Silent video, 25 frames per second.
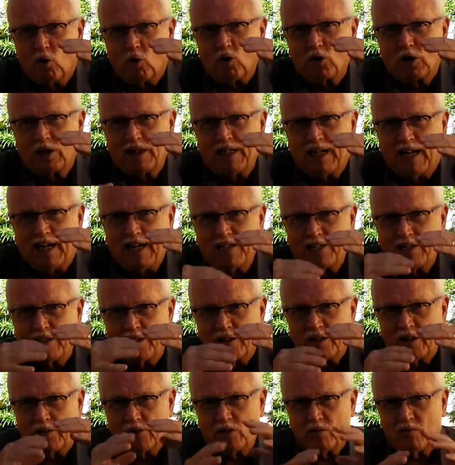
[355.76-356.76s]
organized in
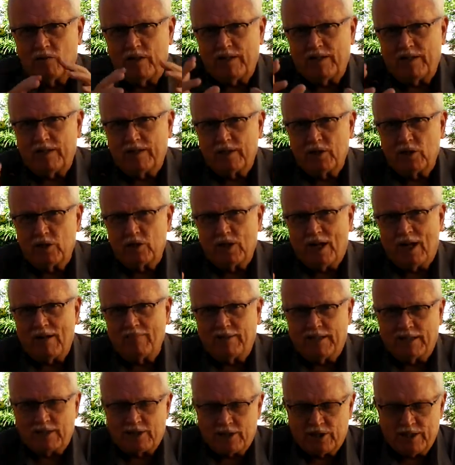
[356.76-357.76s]
such a way that the job
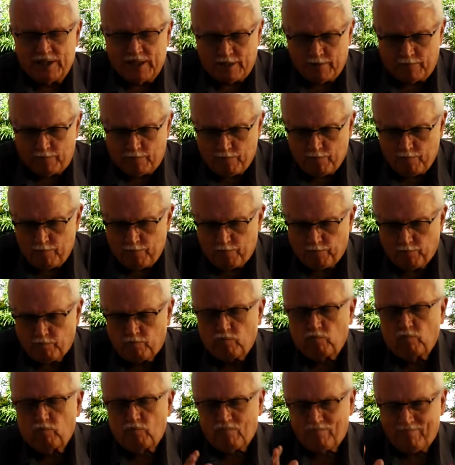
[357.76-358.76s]
gets done.
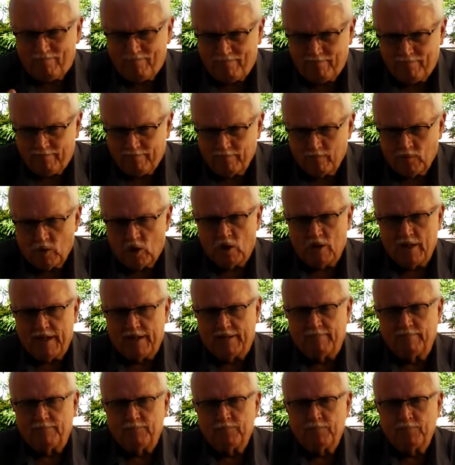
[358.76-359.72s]
All right.